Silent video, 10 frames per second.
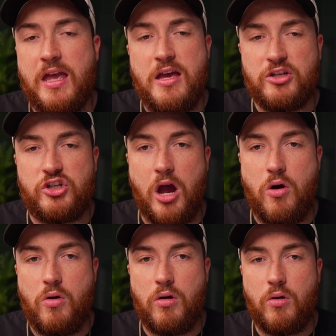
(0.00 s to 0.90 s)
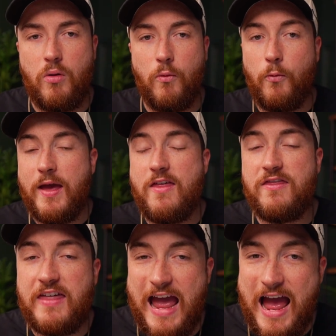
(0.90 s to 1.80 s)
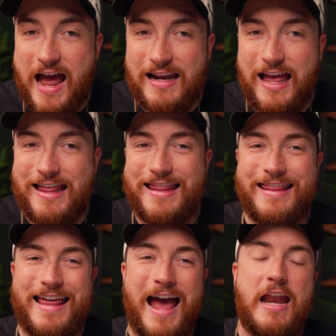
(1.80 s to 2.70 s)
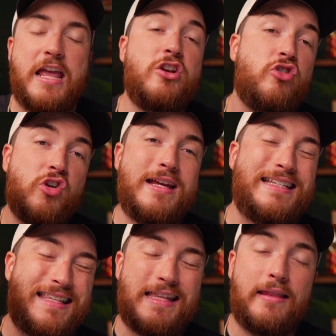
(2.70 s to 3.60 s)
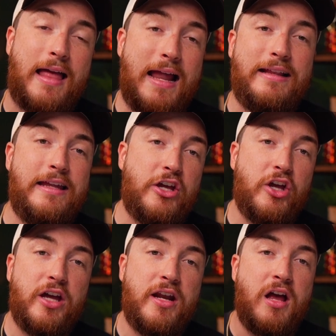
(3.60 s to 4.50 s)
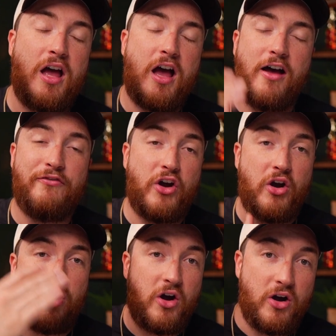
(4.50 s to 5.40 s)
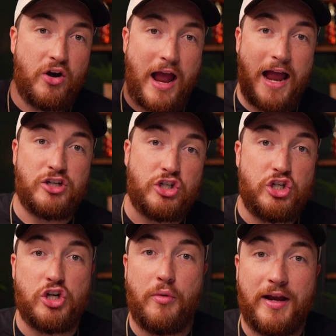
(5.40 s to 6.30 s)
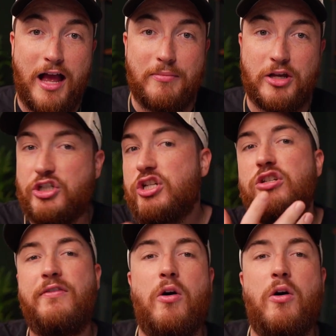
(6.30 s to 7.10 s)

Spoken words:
So with that increased the likelihood of her actually showing up, because she just felt